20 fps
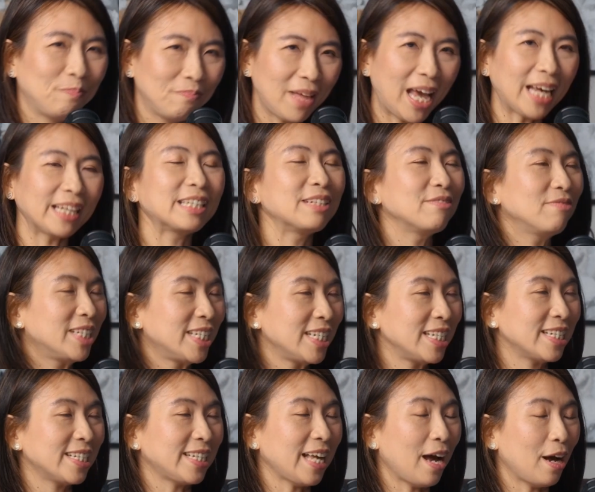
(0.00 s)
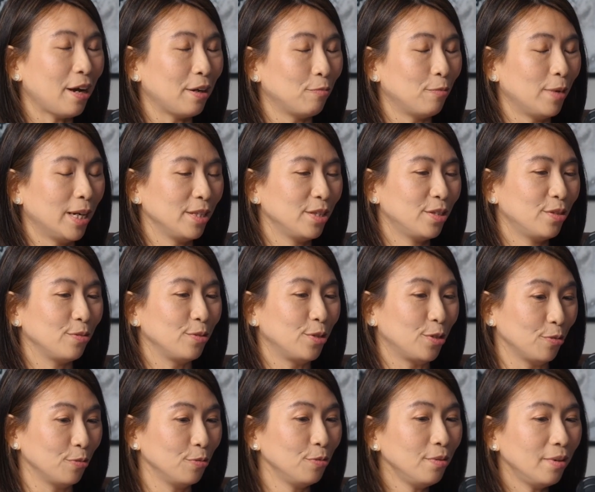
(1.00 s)
activities that I want to
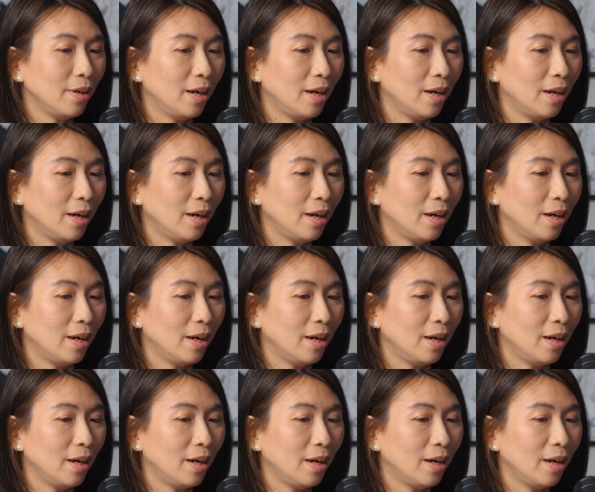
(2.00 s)
do,